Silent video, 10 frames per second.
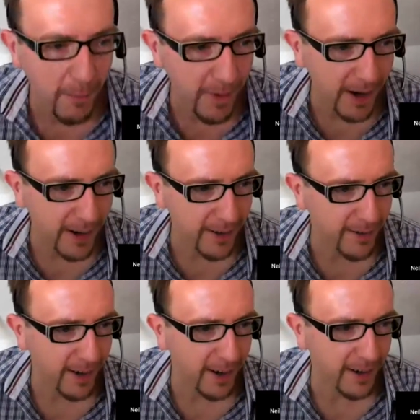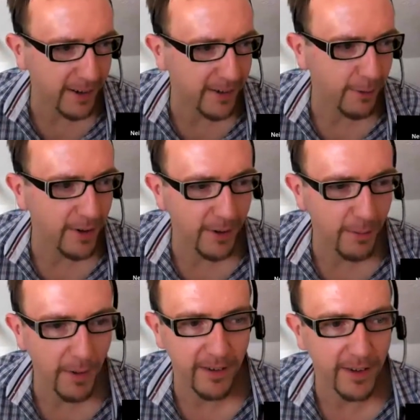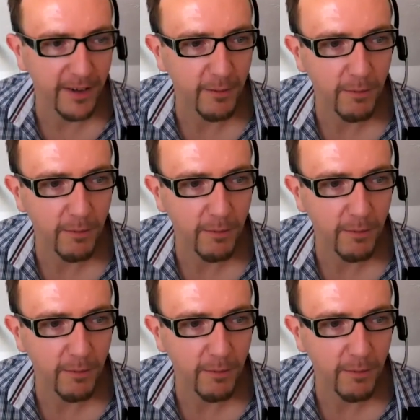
It's always amazing